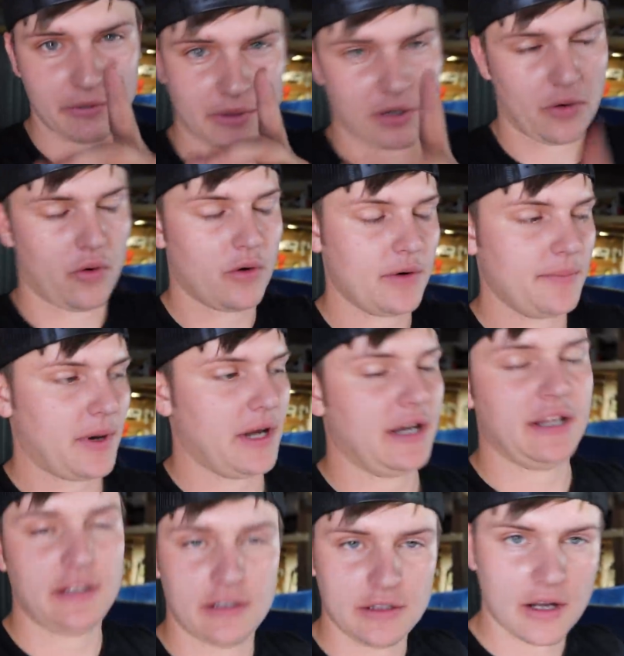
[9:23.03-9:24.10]
the record
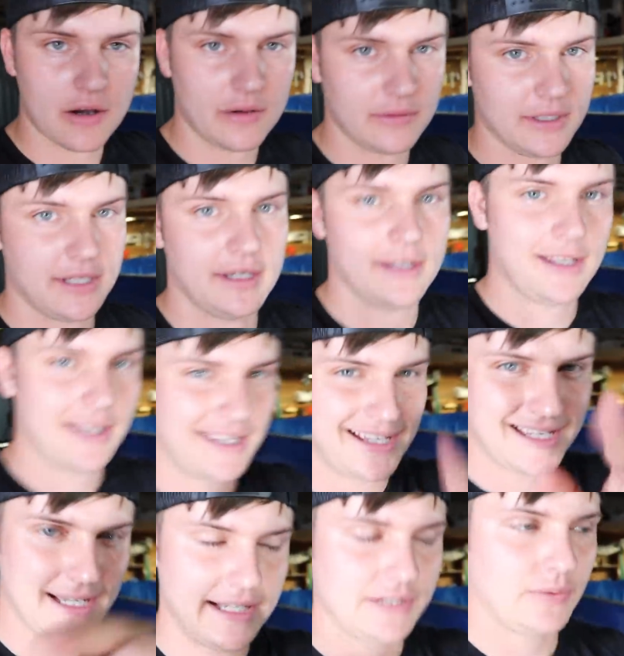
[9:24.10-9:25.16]
button and you don't?
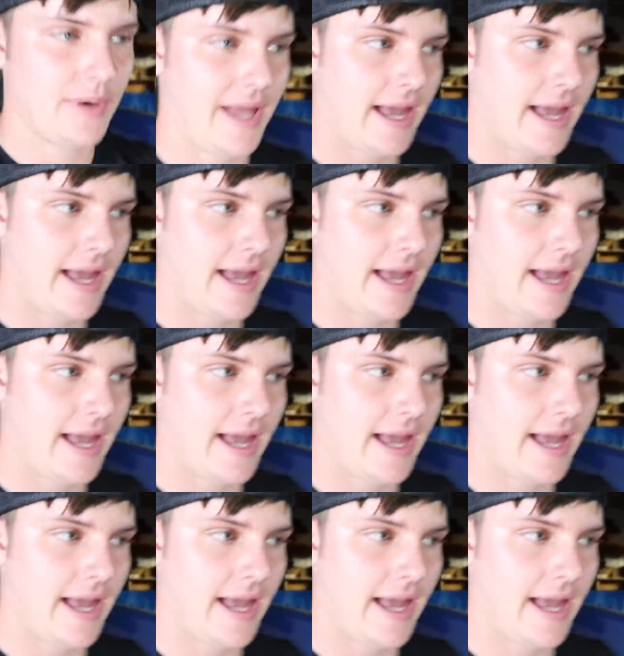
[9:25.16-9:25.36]
That's what